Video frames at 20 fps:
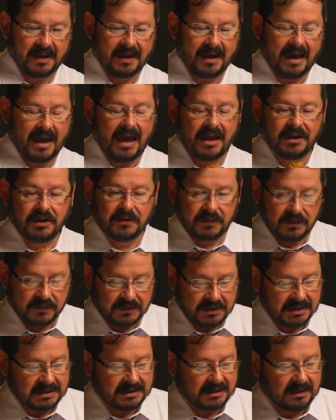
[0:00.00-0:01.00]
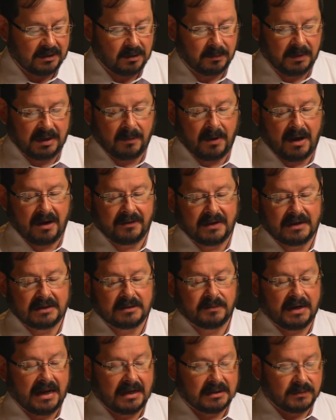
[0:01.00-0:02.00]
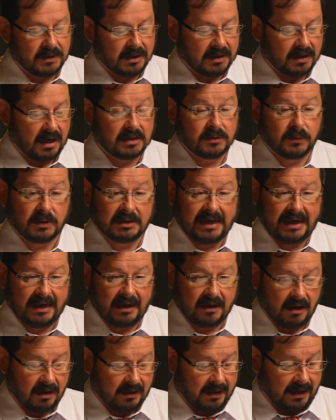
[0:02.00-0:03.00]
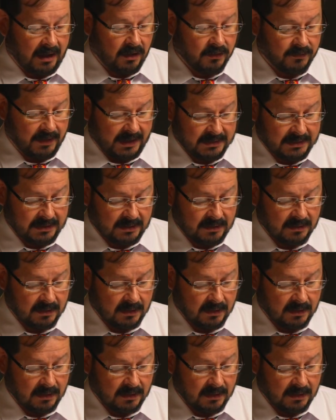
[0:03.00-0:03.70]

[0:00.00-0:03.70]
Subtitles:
and you've touched a little bit about this, but as we're taking on the hell raiser,